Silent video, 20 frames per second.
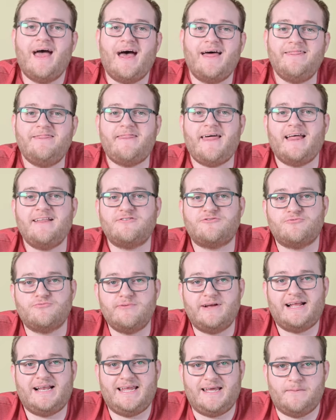And that's
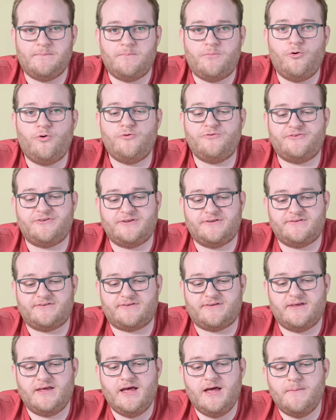really important